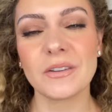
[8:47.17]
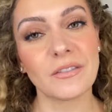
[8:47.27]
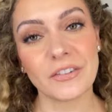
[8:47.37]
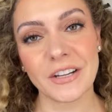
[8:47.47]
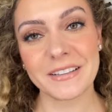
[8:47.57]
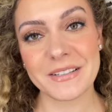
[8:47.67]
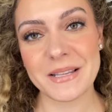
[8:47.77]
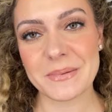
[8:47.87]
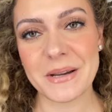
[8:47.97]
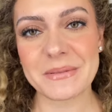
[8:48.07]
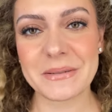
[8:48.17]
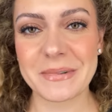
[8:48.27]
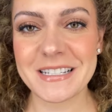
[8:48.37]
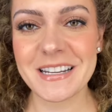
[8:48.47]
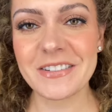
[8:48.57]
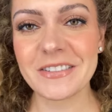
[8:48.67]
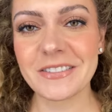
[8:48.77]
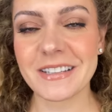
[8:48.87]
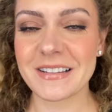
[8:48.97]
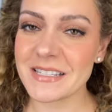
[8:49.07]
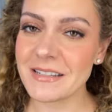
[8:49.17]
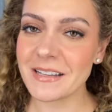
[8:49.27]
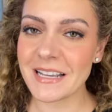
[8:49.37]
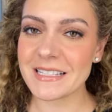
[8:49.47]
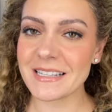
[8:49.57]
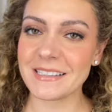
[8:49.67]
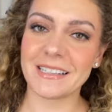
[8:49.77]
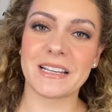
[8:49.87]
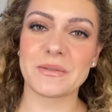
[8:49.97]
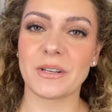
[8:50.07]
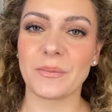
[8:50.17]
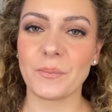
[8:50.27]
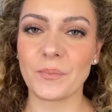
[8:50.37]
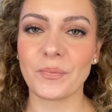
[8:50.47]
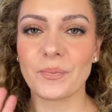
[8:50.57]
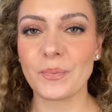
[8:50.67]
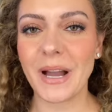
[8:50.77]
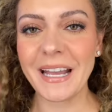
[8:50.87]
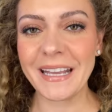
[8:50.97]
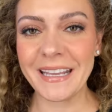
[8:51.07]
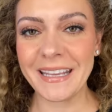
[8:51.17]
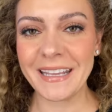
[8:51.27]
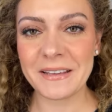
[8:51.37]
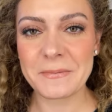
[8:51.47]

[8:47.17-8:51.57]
Don't forget to subscribe to my channel and I'll see you guys in the next one. Bye.